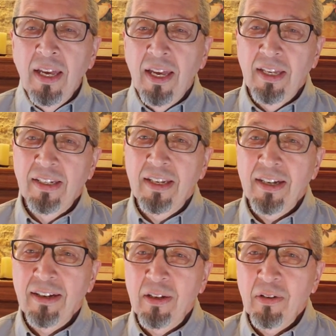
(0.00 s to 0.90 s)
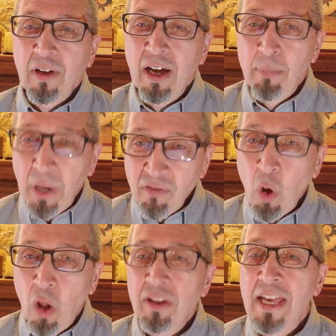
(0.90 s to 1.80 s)
And above
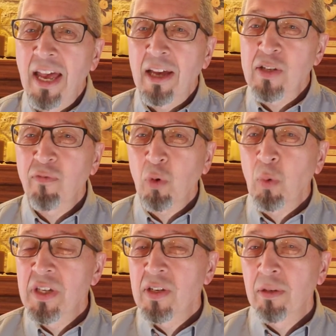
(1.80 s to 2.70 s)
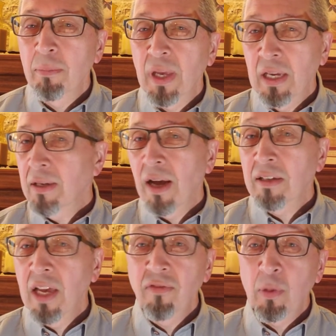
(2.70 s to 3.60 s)
all, he asked for wisdom, and God
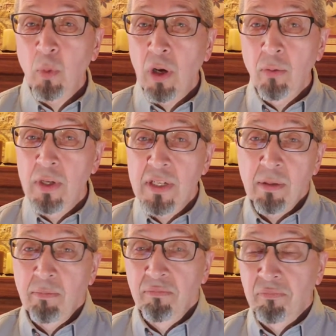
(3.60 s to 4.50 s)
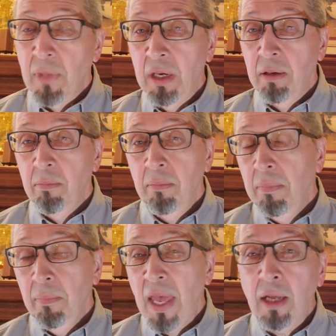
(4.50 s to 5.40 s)
gave him great wisdom,
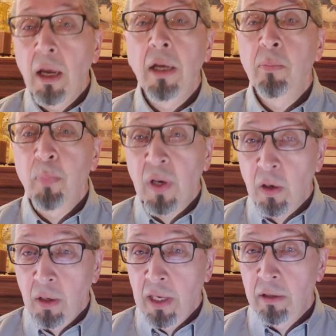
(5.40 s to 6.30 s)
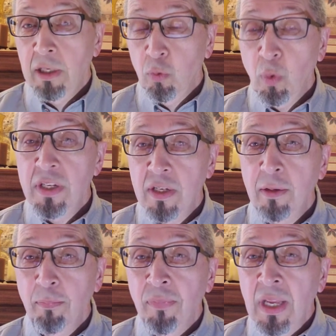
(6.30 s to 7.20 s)
man unparalleled in
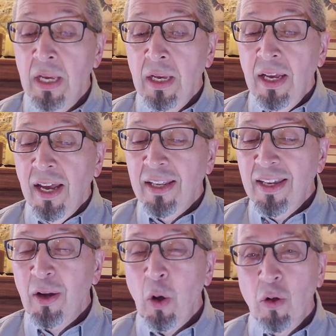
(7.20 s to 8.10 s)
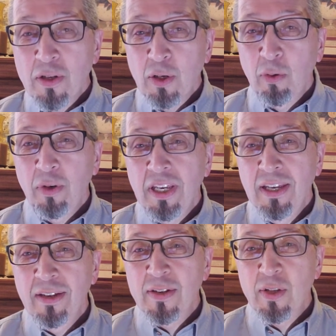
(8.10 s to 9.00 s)
wisdom. And yet also,
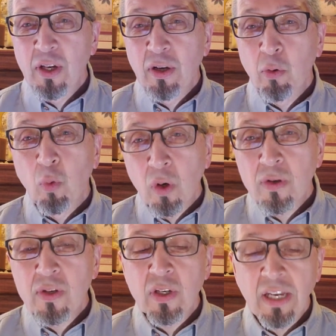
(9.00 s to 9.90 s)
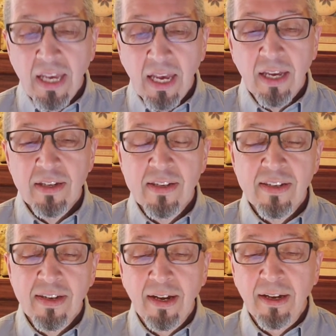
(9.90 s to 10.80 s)
he is the worst
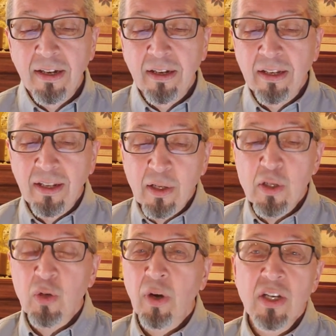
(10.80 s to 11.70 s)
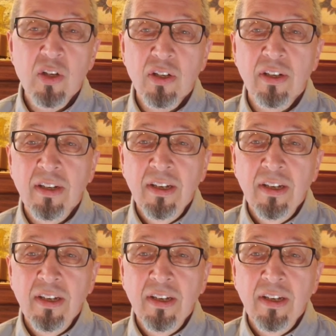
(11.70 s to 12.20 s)
case illustration,